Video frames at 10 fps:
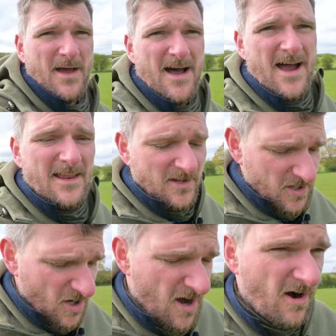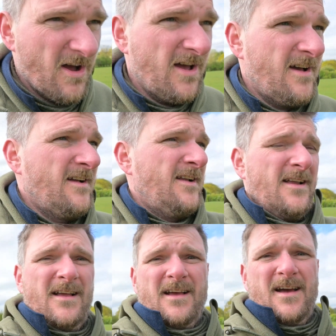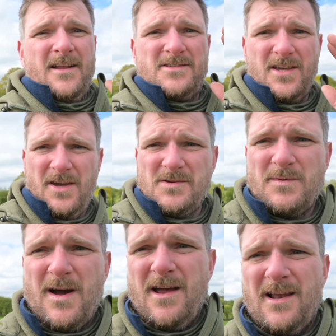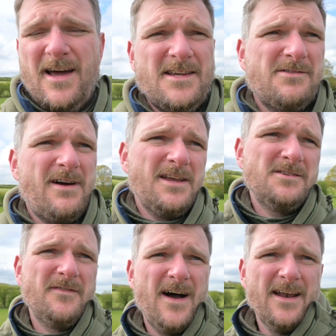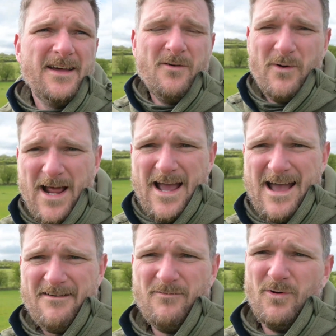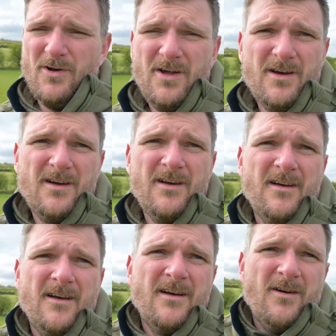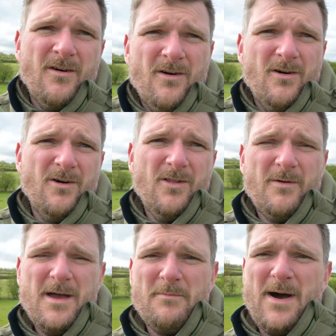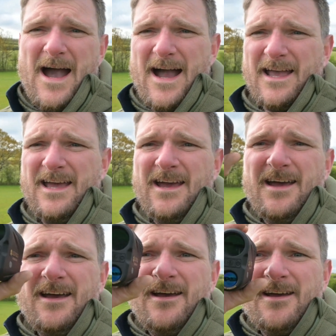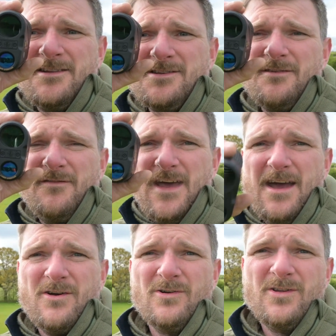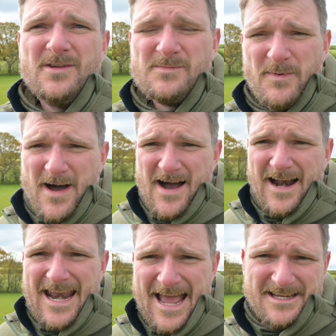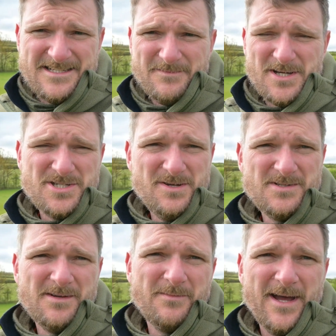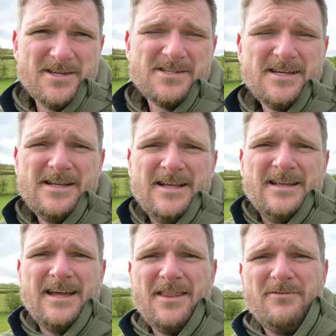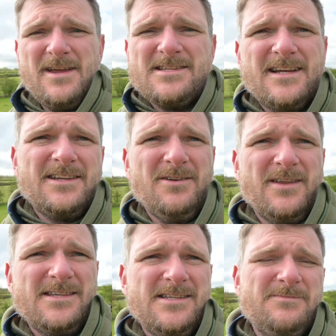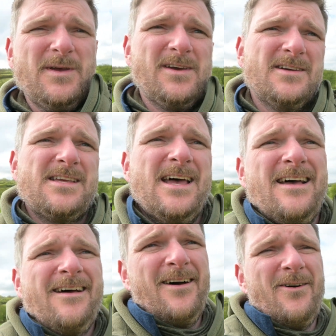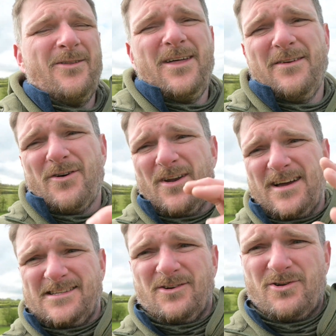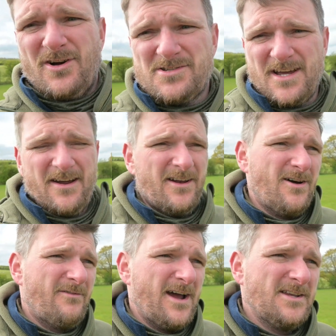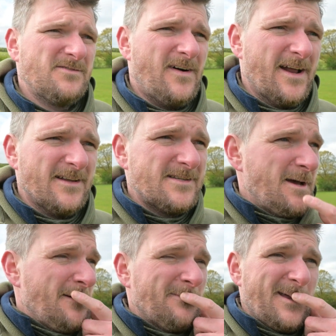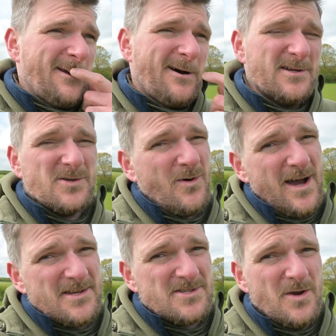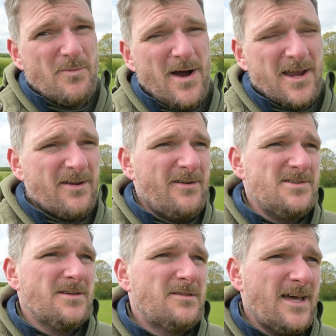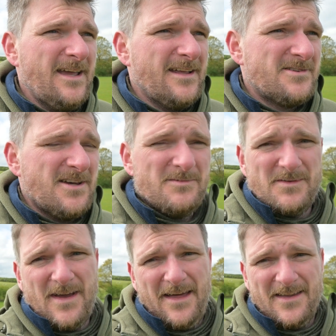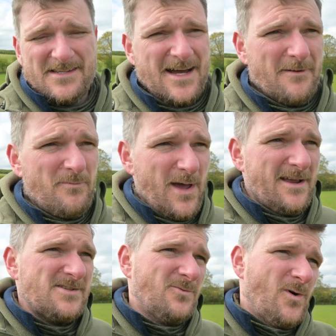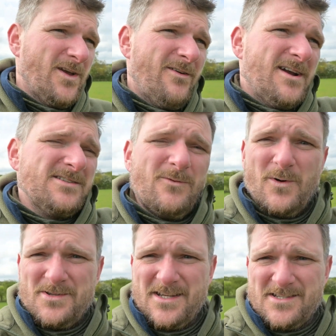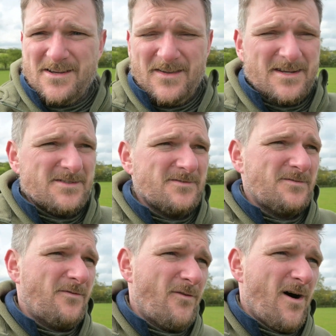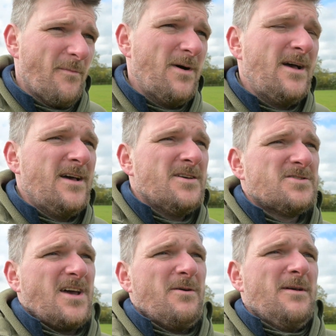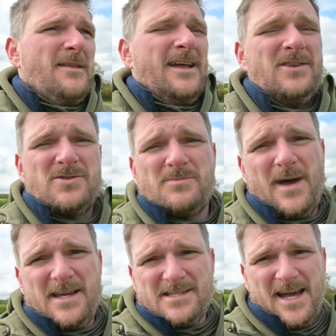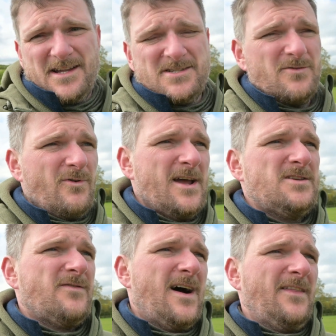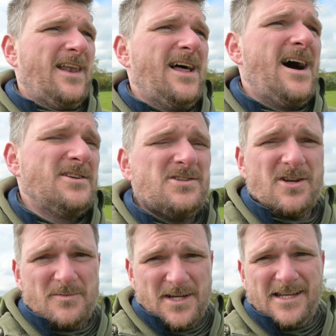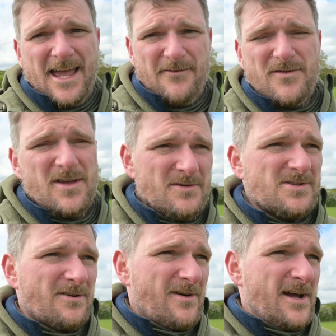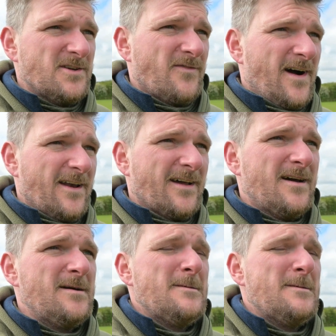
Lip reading: behind the gong and to use my laser rangefinder when I have one all the way back to the vehicle that's parked next to my shooting bench. Now the reason I do this is because although they've got a nice little crosshair and a lot of rangefinders, they're not quite as super accurate as you think in terms of getting the exact ping to what you're actually wanting to turn the distance from. So it does make sense to range find the largest object if you're using a rangefinder.